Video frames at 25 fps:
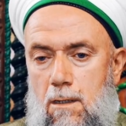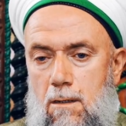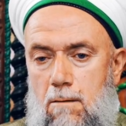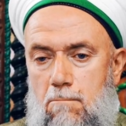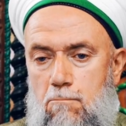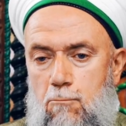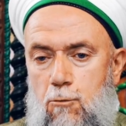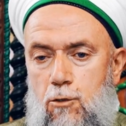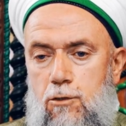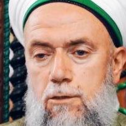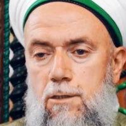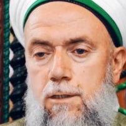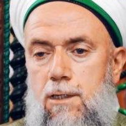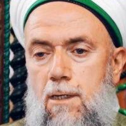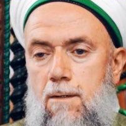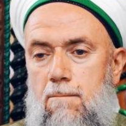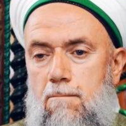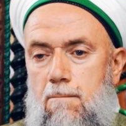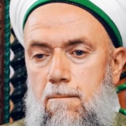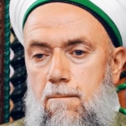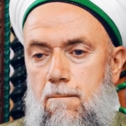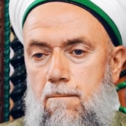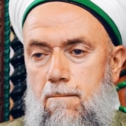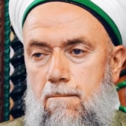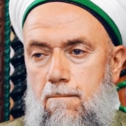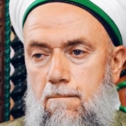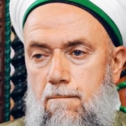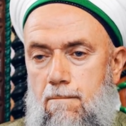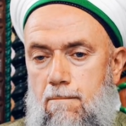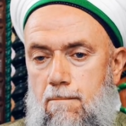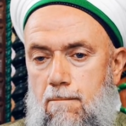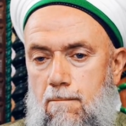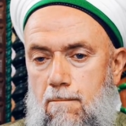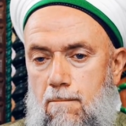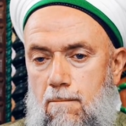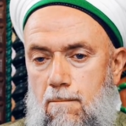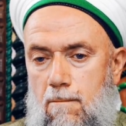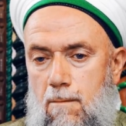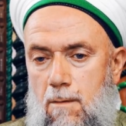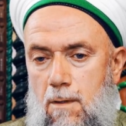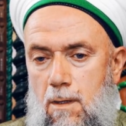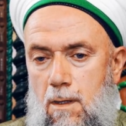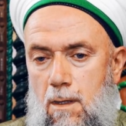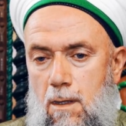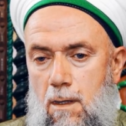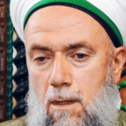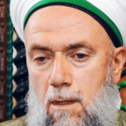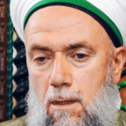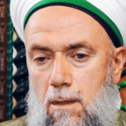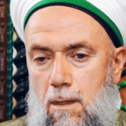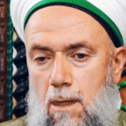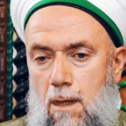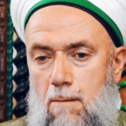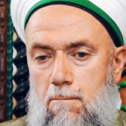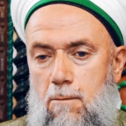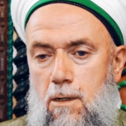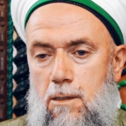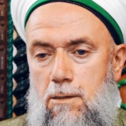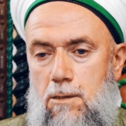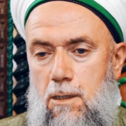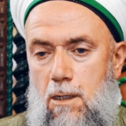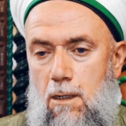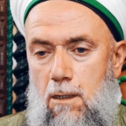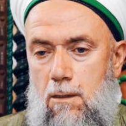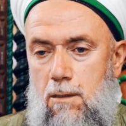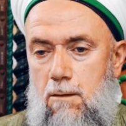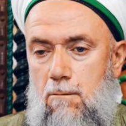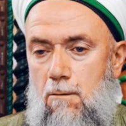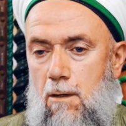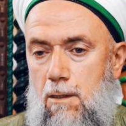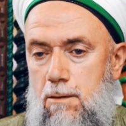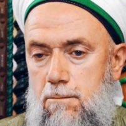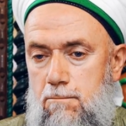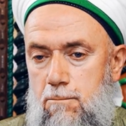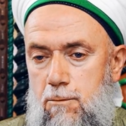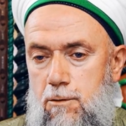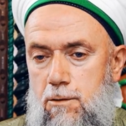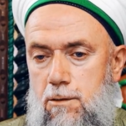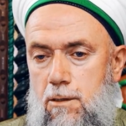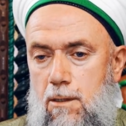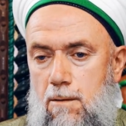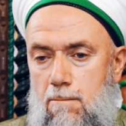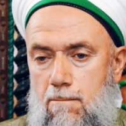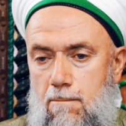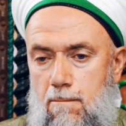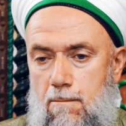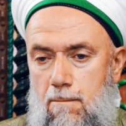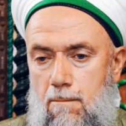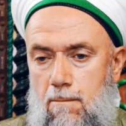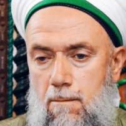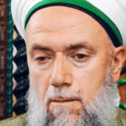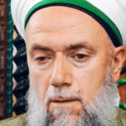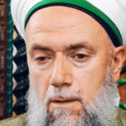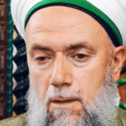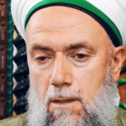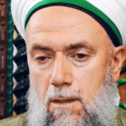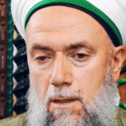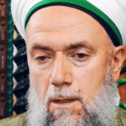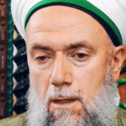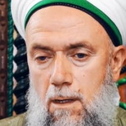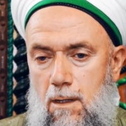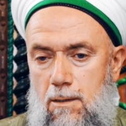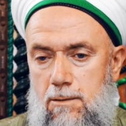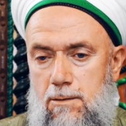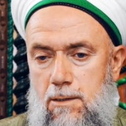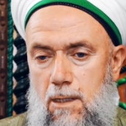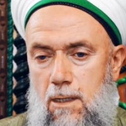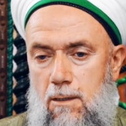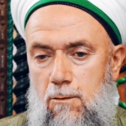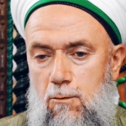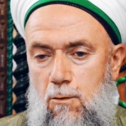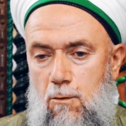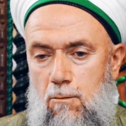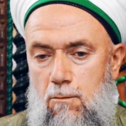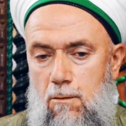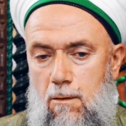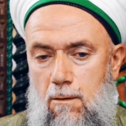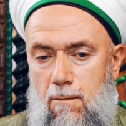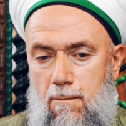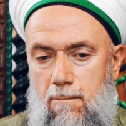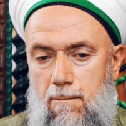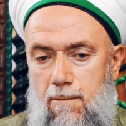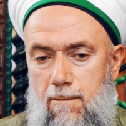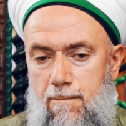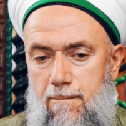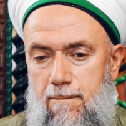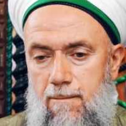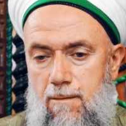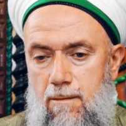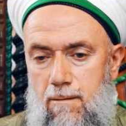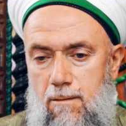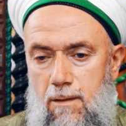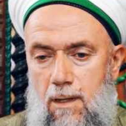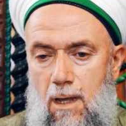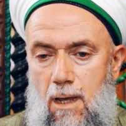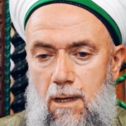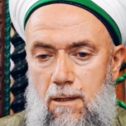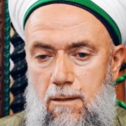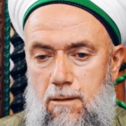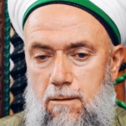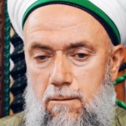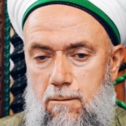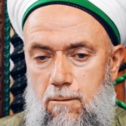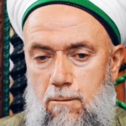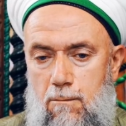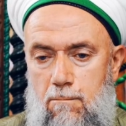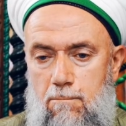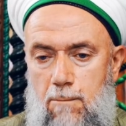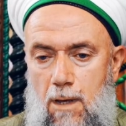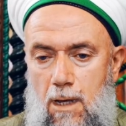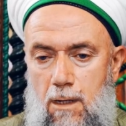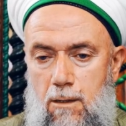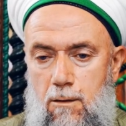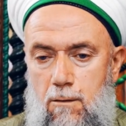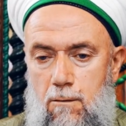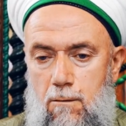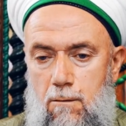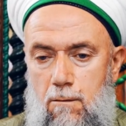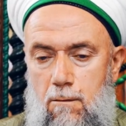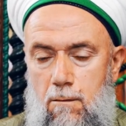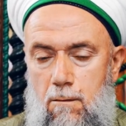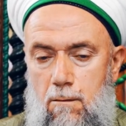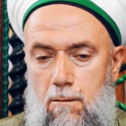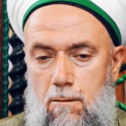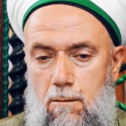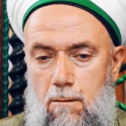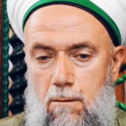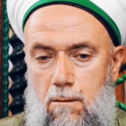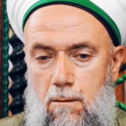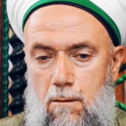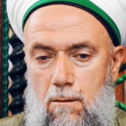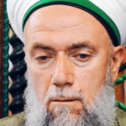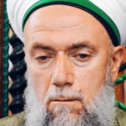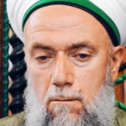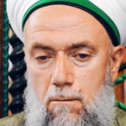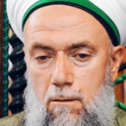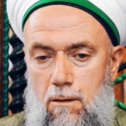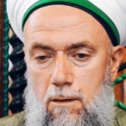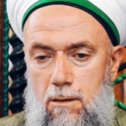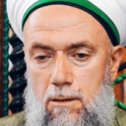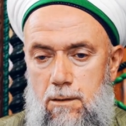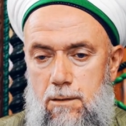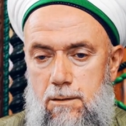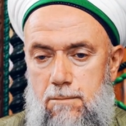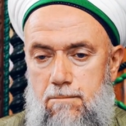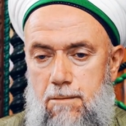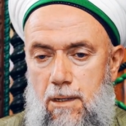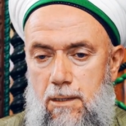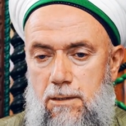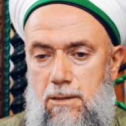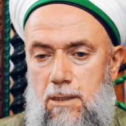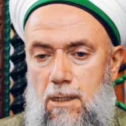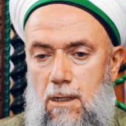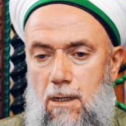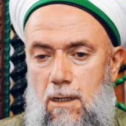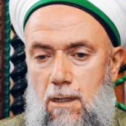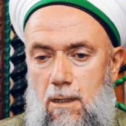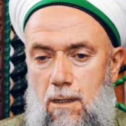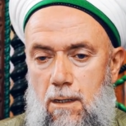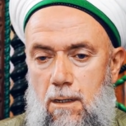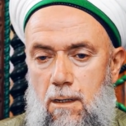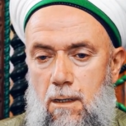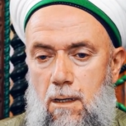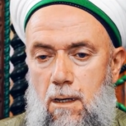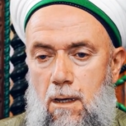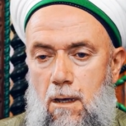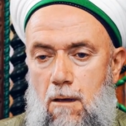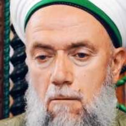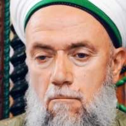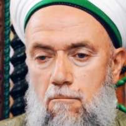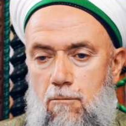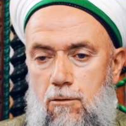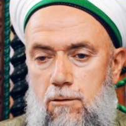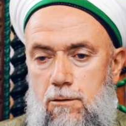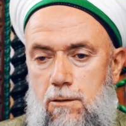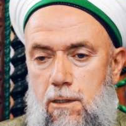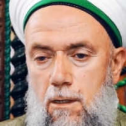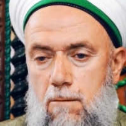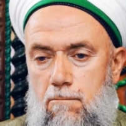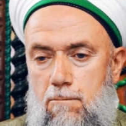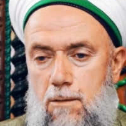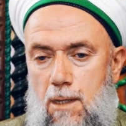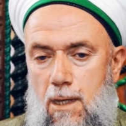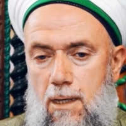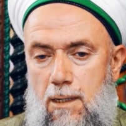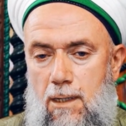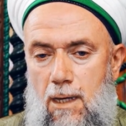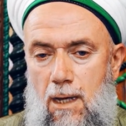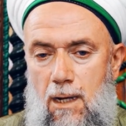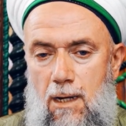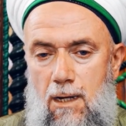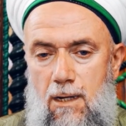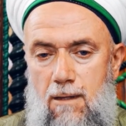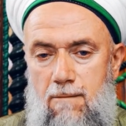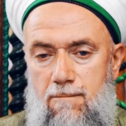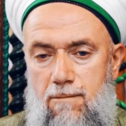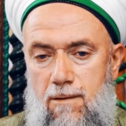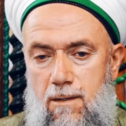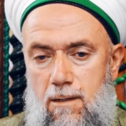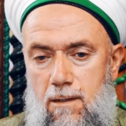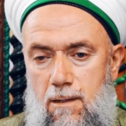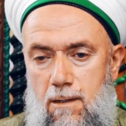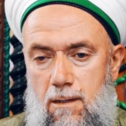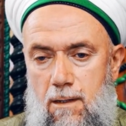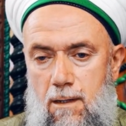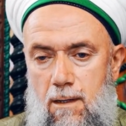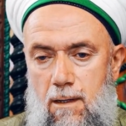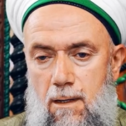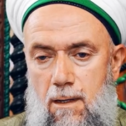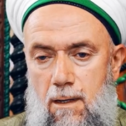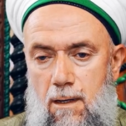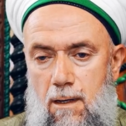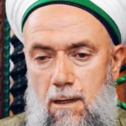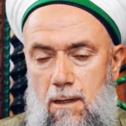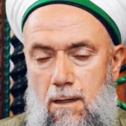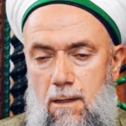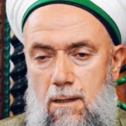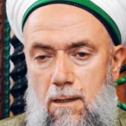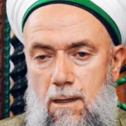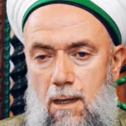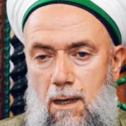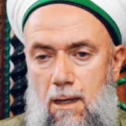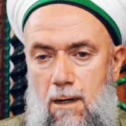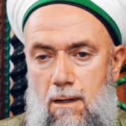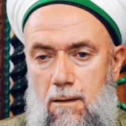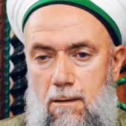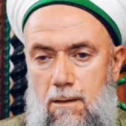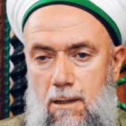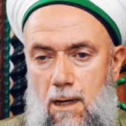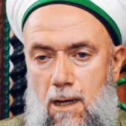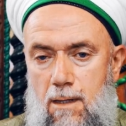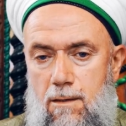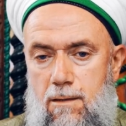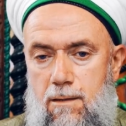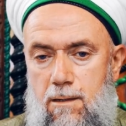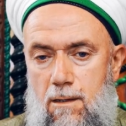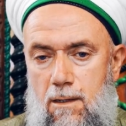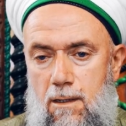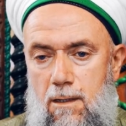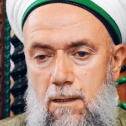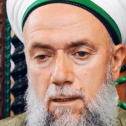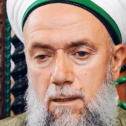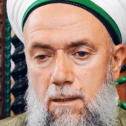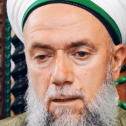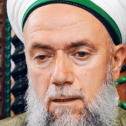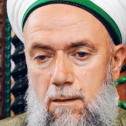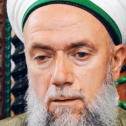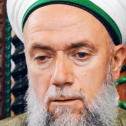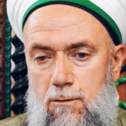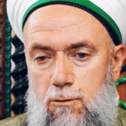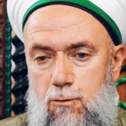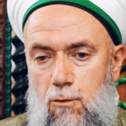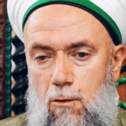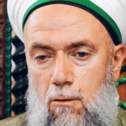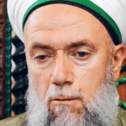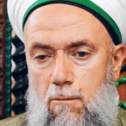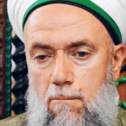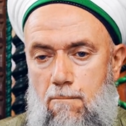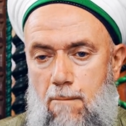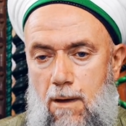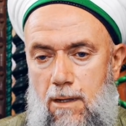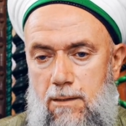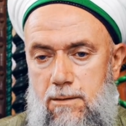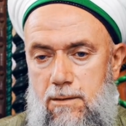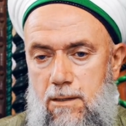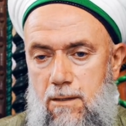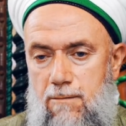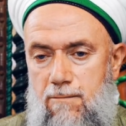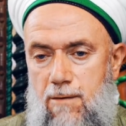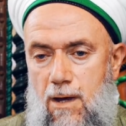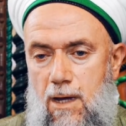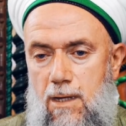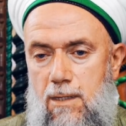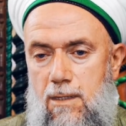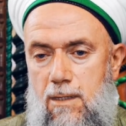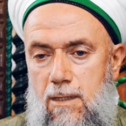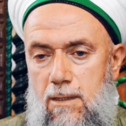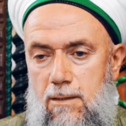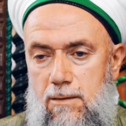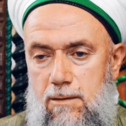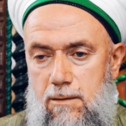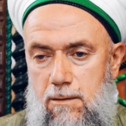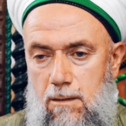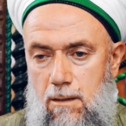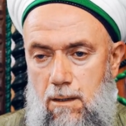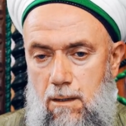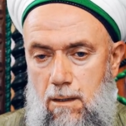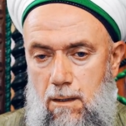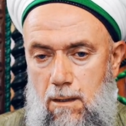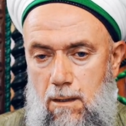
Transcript: Muslim. The majority was Muslim. And say, no, we would like to make you special Muslim. They can live in their country, so we must divide this.